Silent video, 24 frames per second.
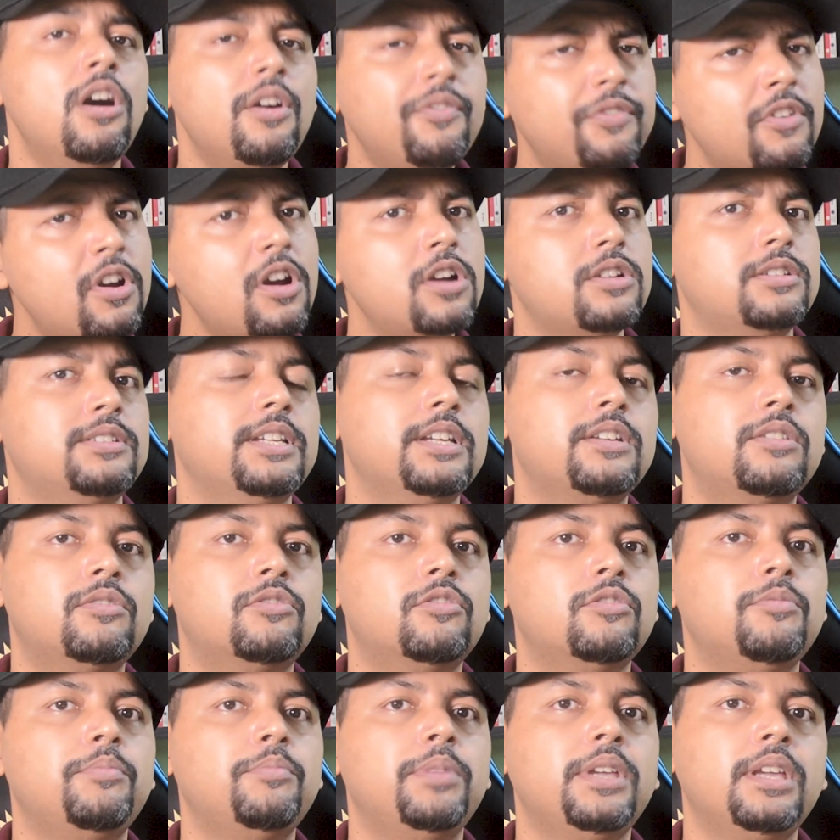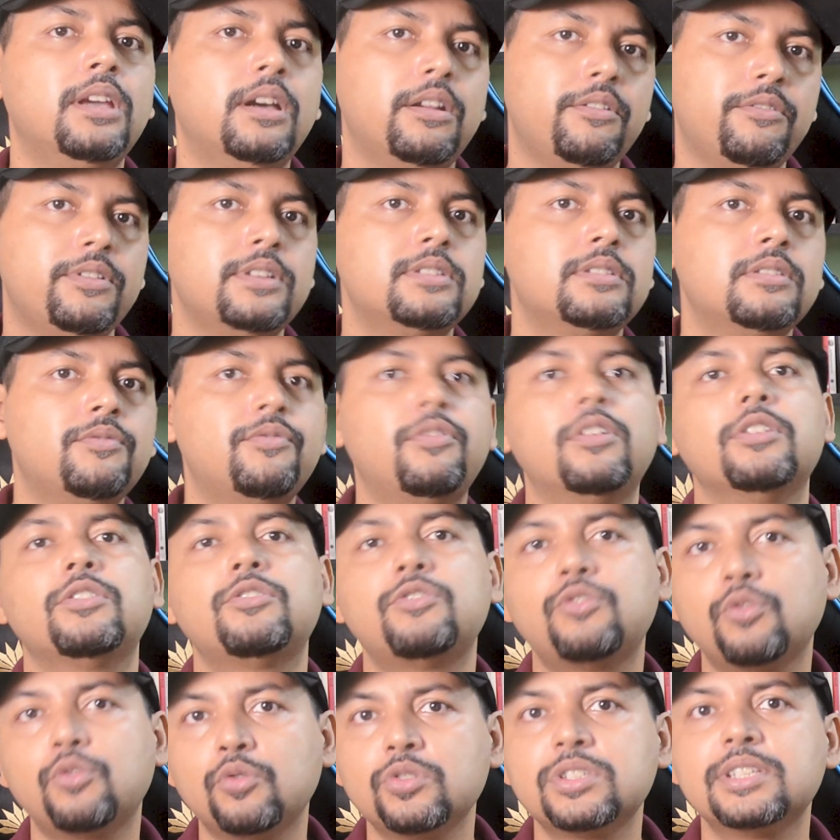Of course, it could be a reason for
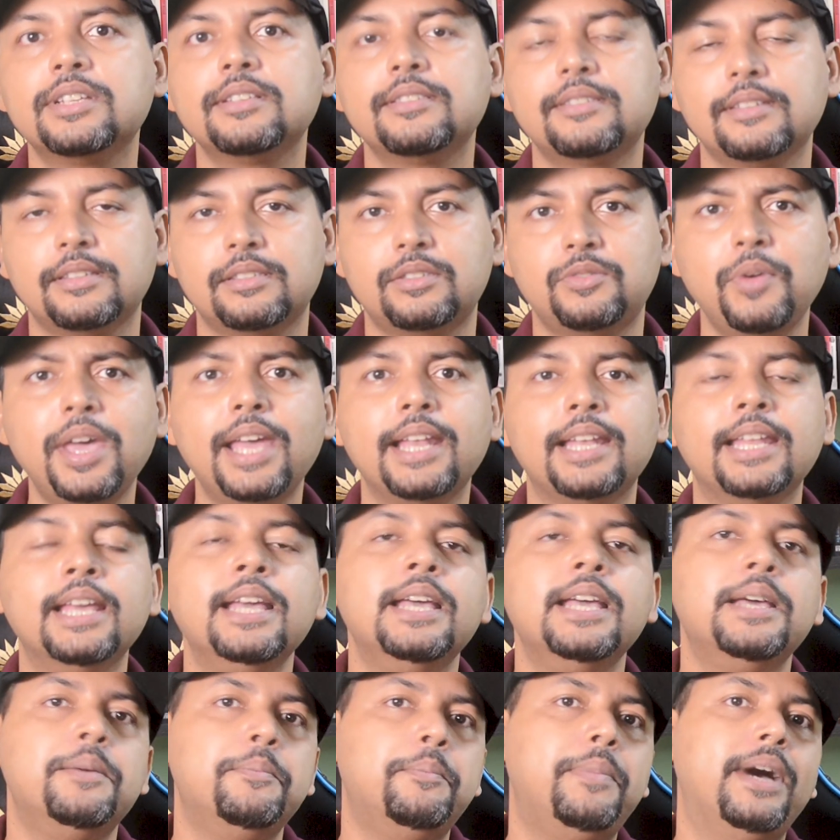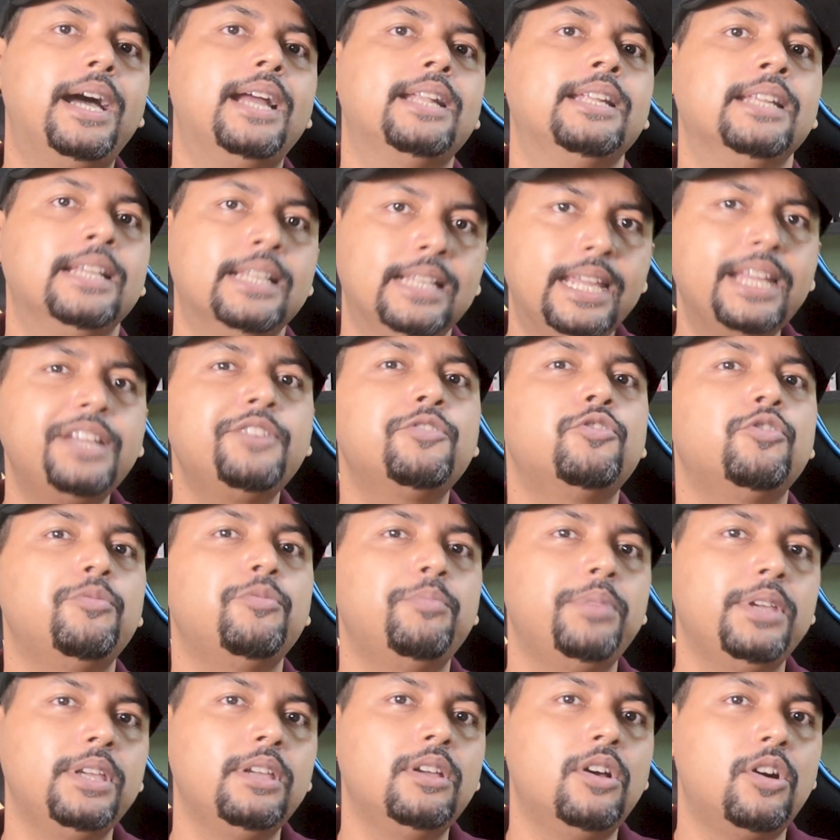Trojans as well, but it could
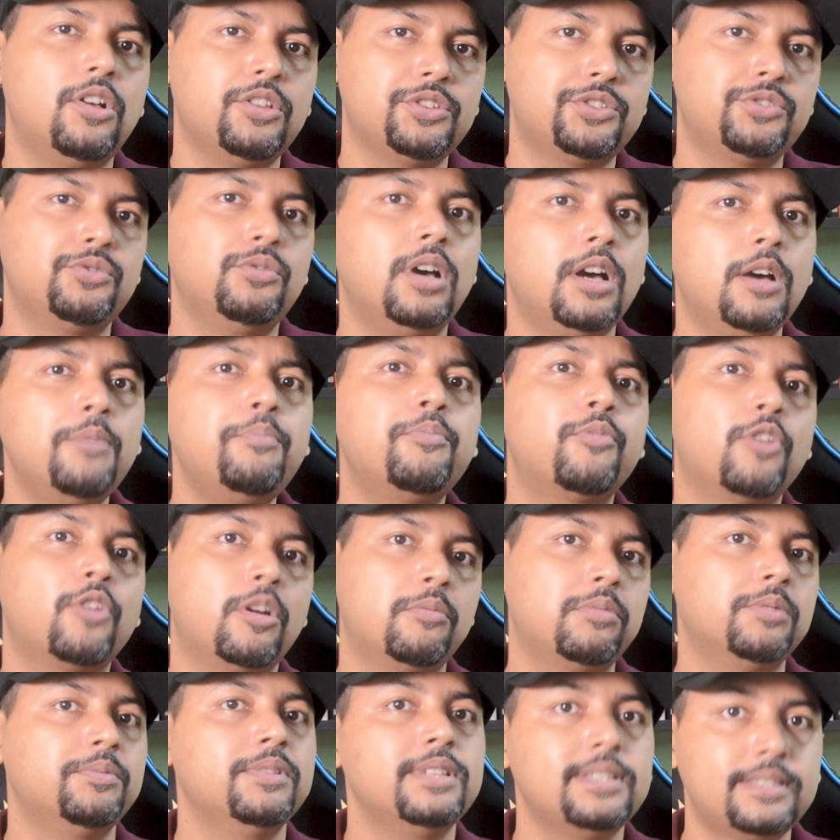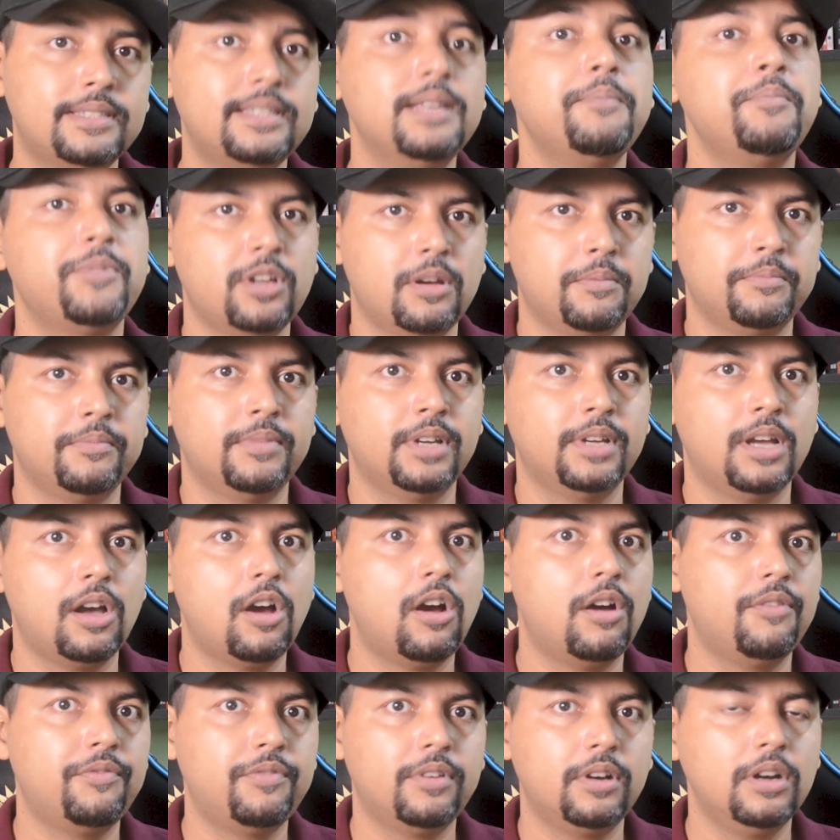be also a probable symptom
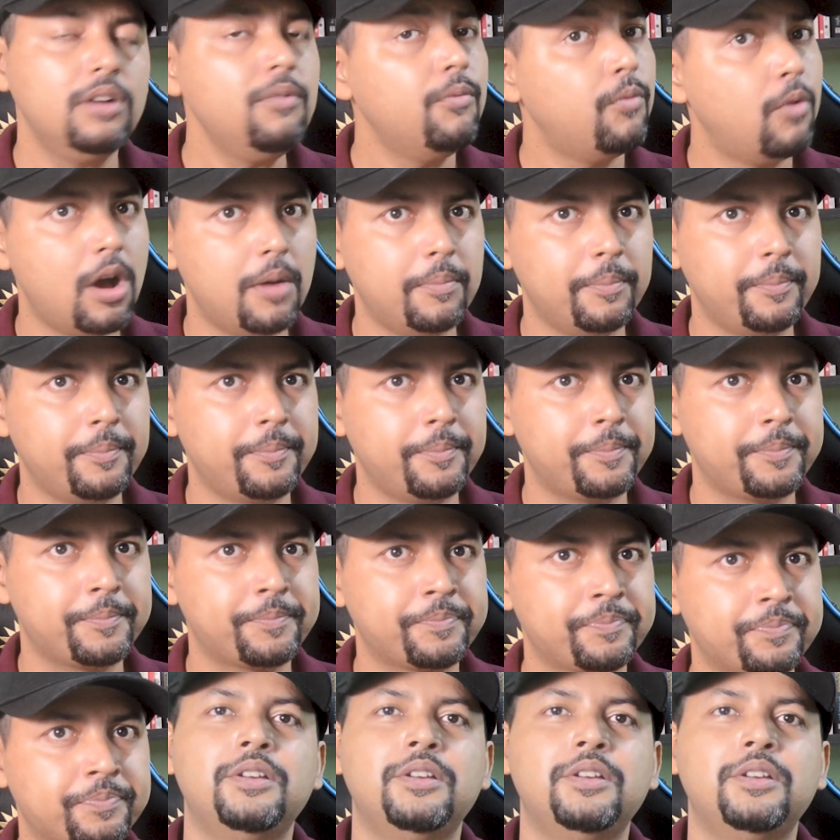of a worm.